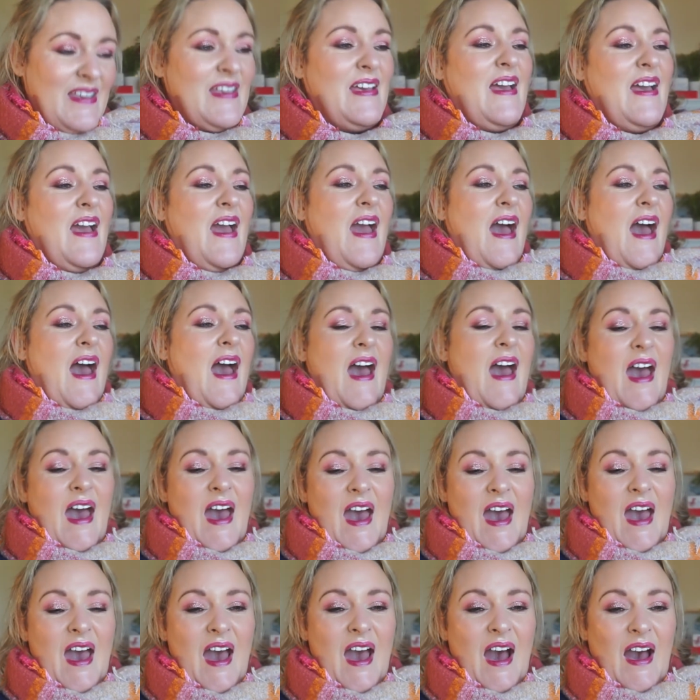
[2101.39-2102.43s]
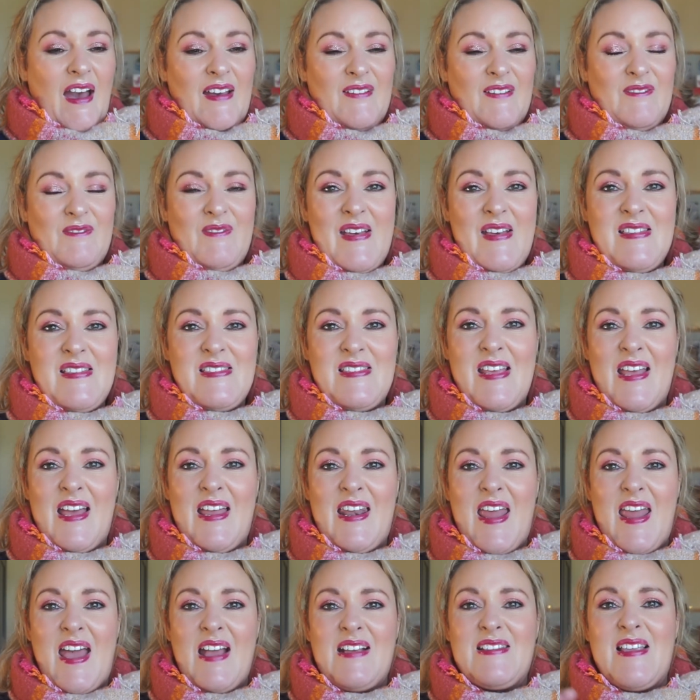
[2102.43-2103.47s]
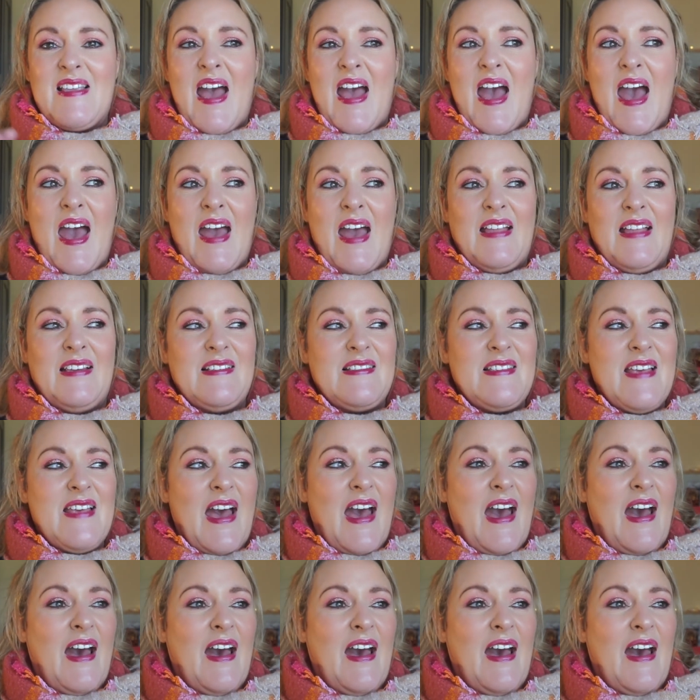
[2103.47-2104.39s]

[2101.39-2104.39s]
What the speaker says: I have Misty in next, and